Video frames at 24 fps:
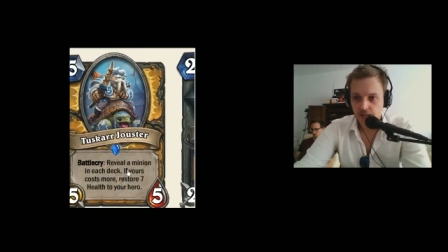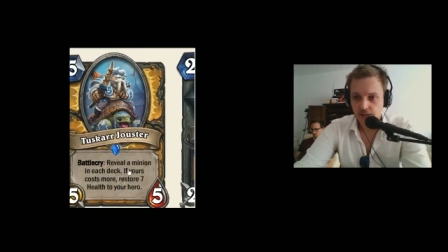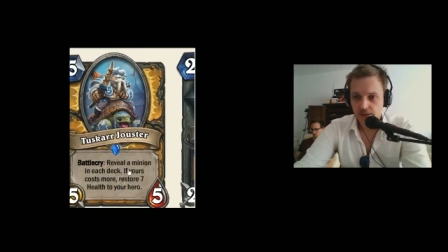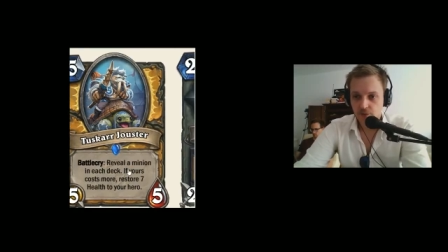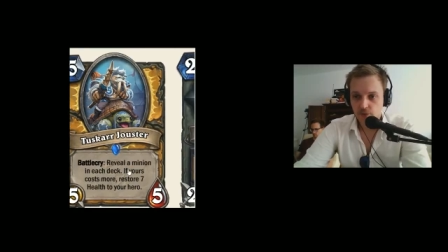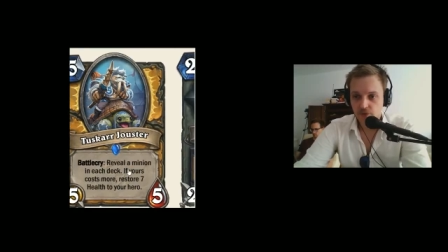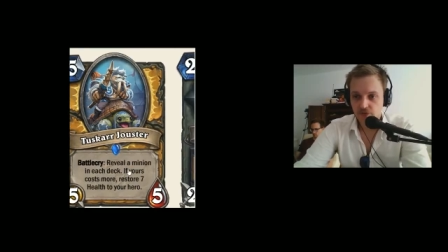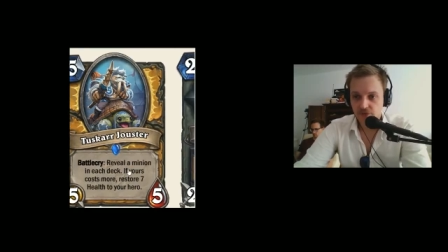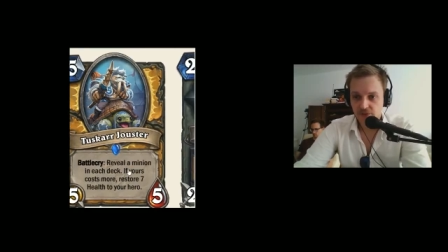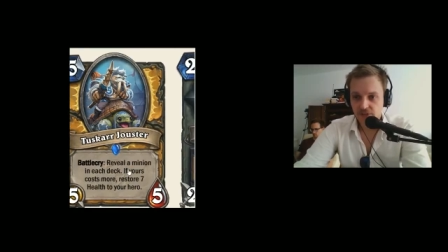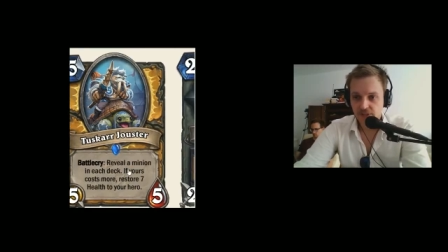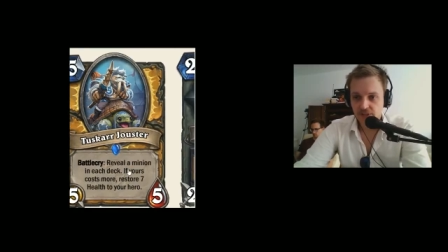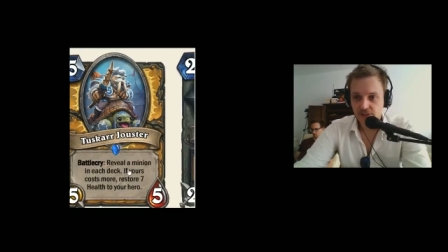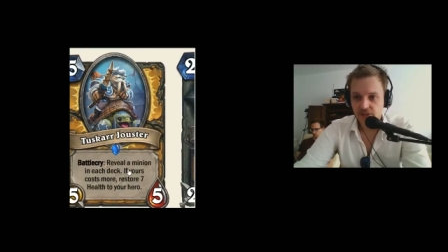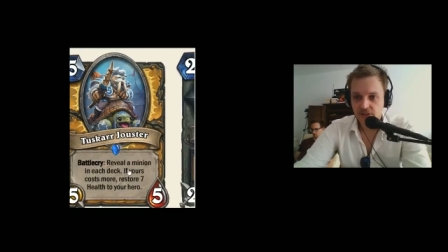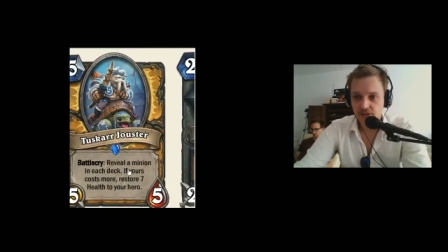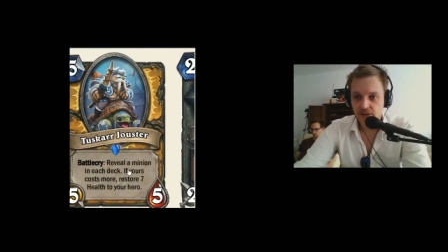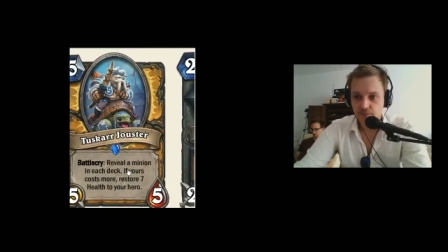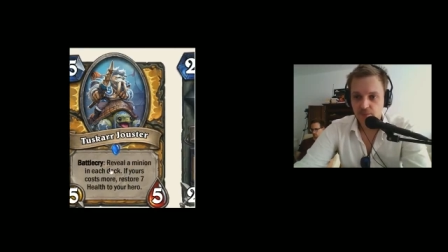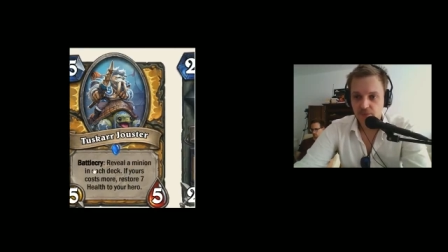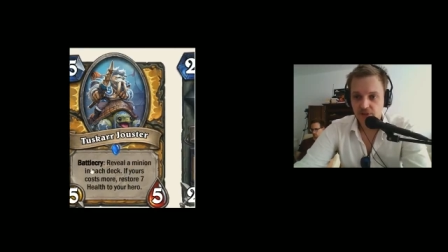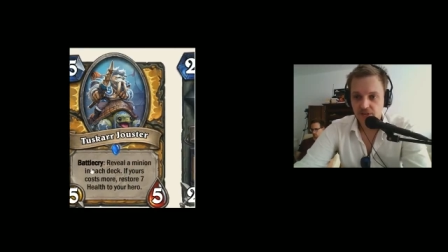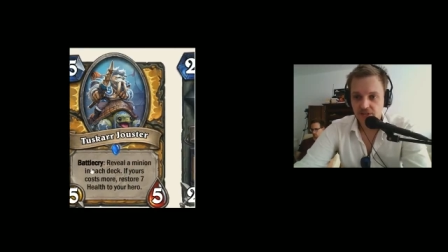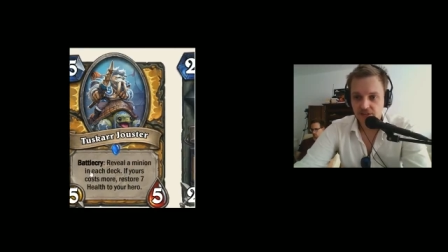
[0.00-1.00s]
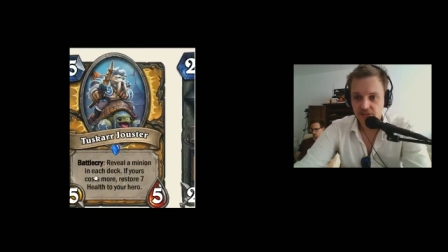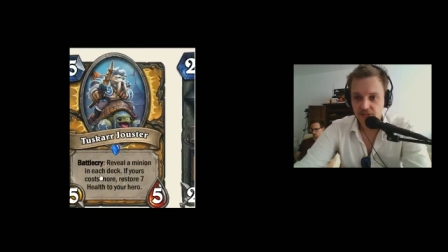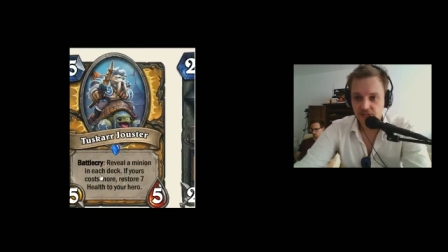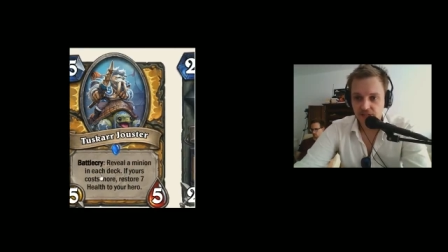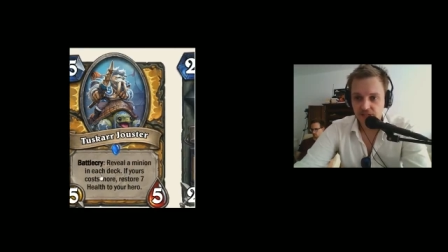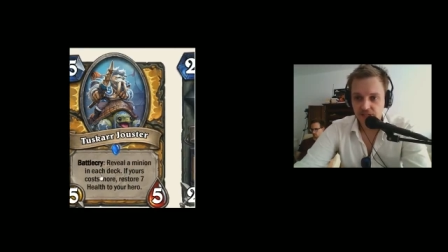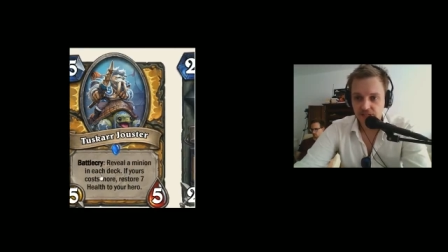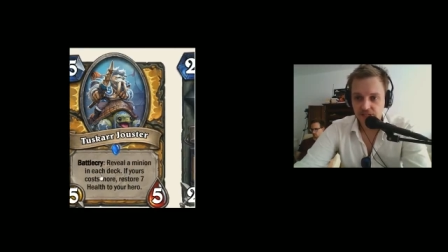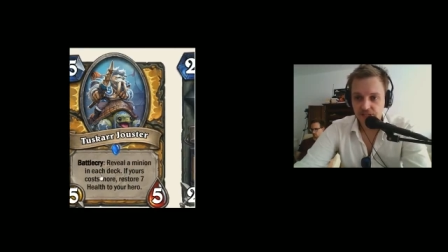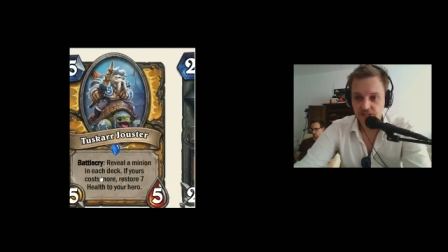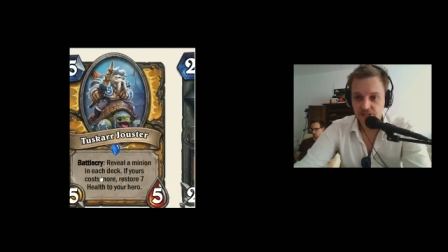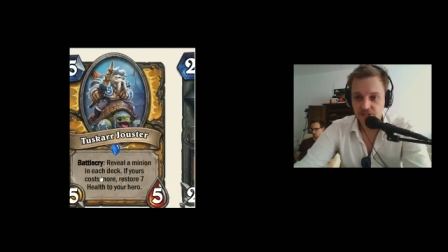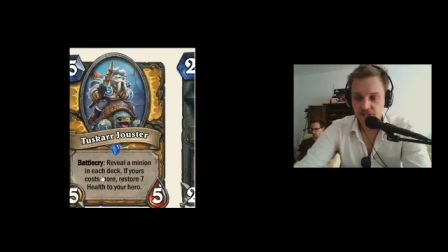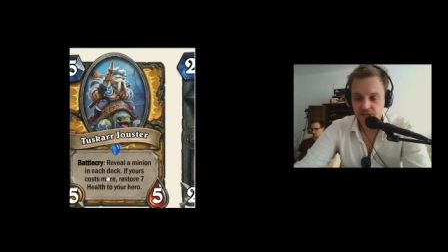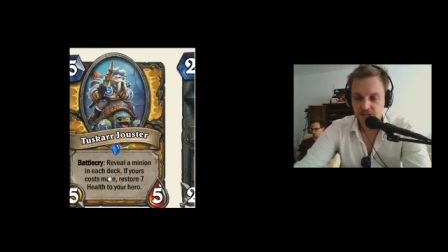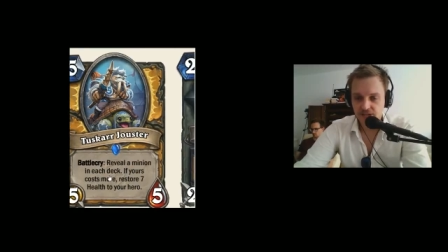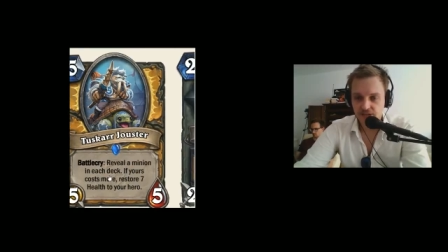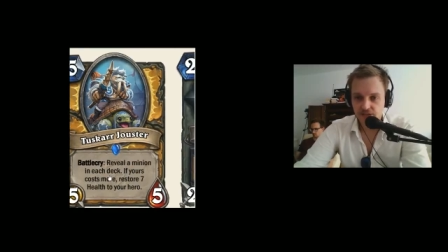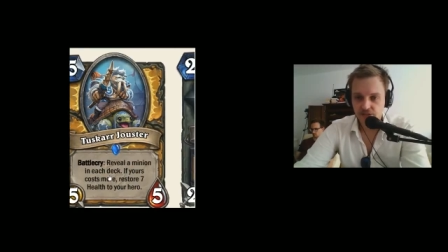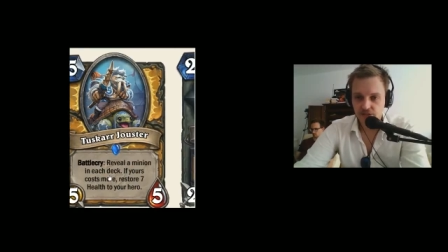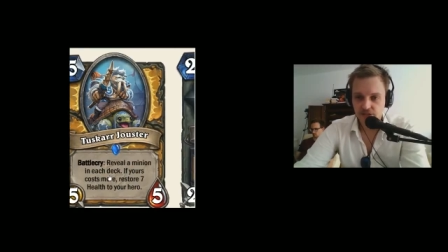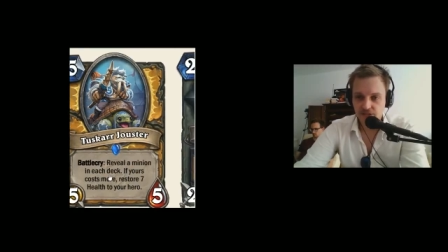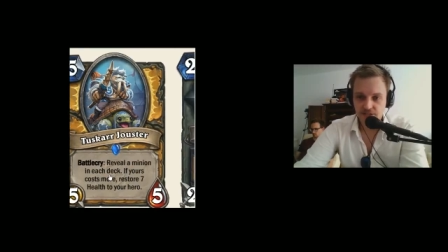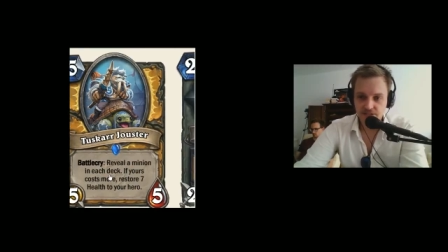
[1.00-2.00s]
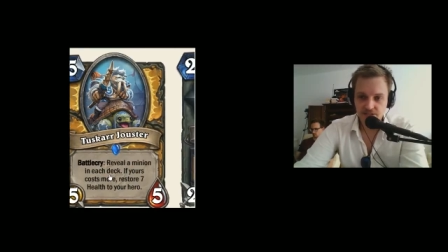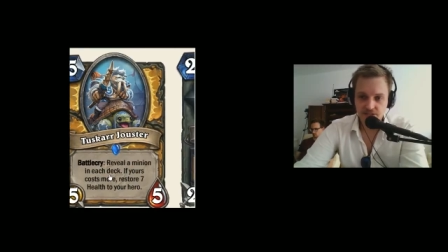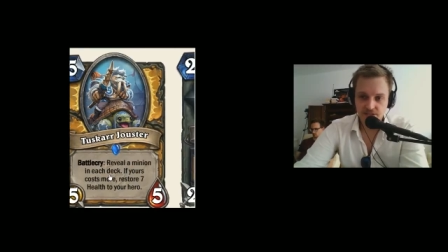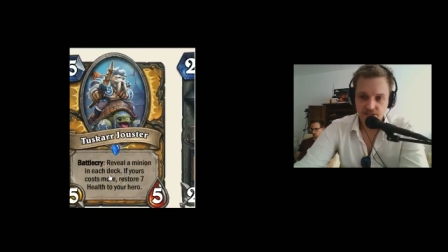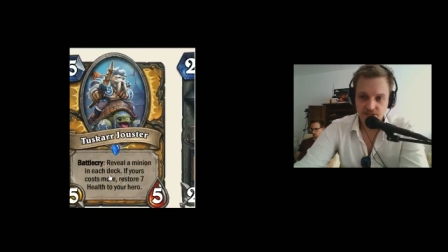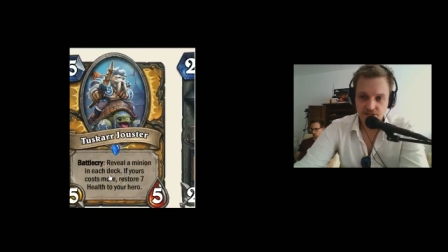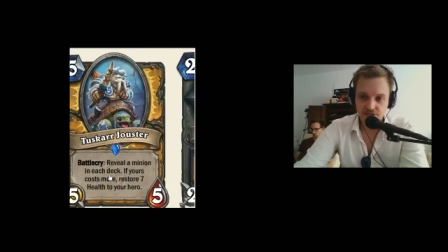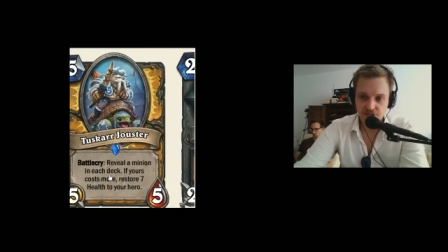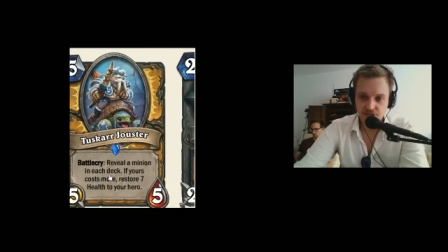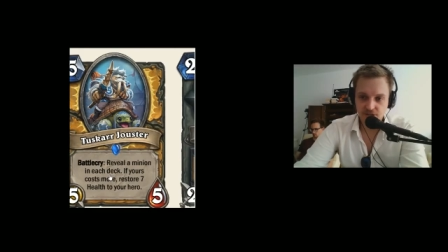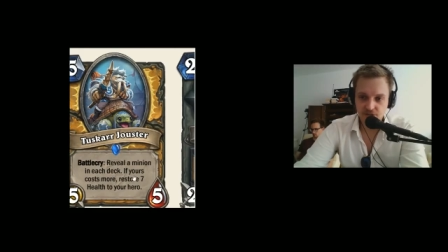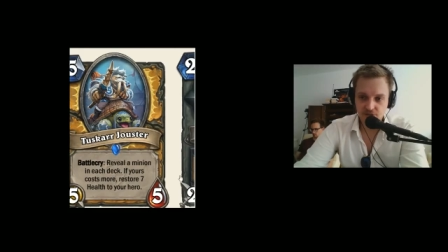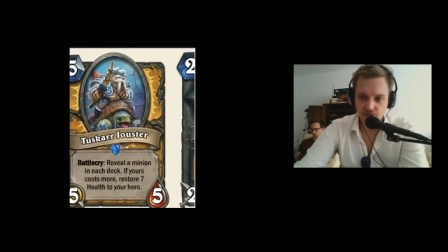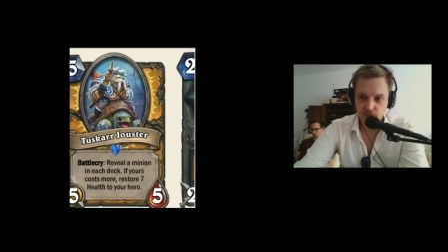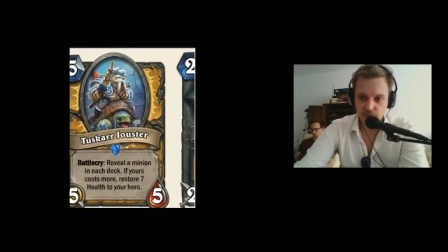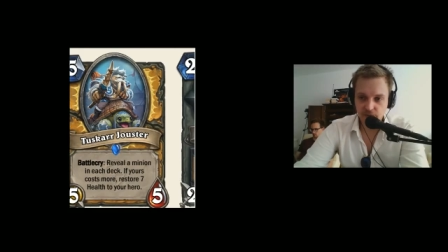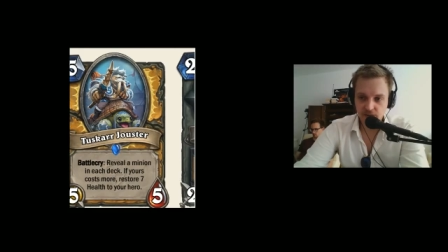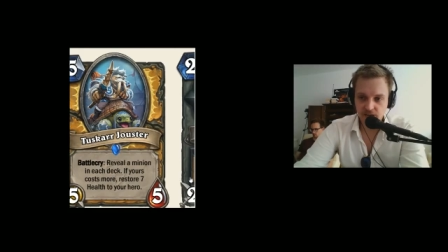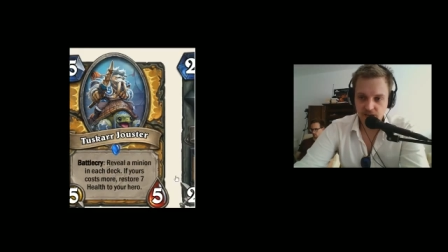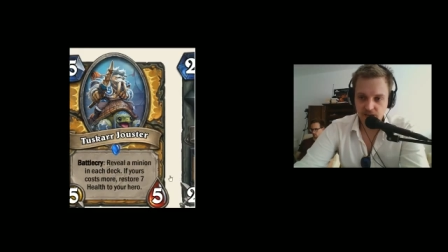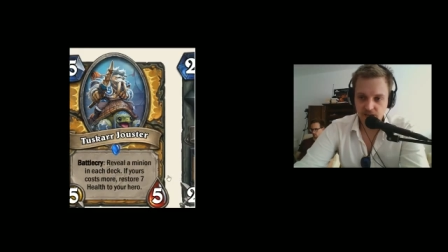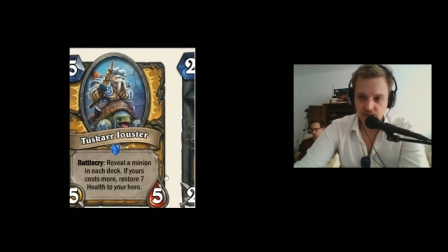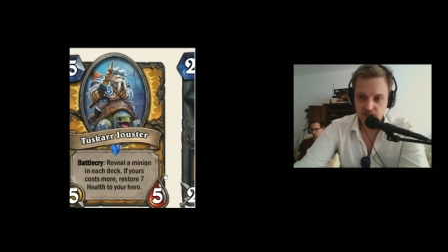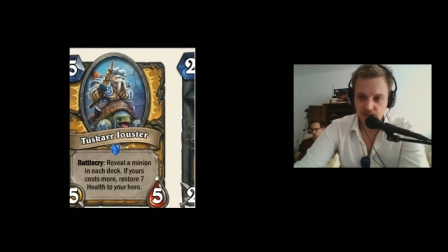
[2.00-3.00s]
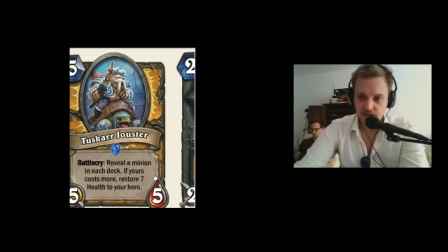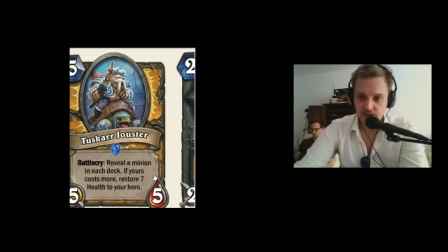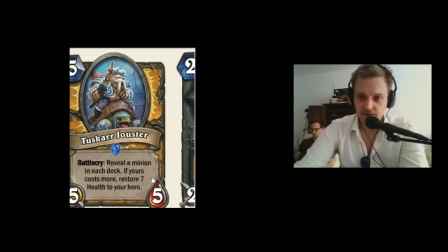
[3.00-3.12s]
Reveal a minion in each deck, so that's a Joust mechanic.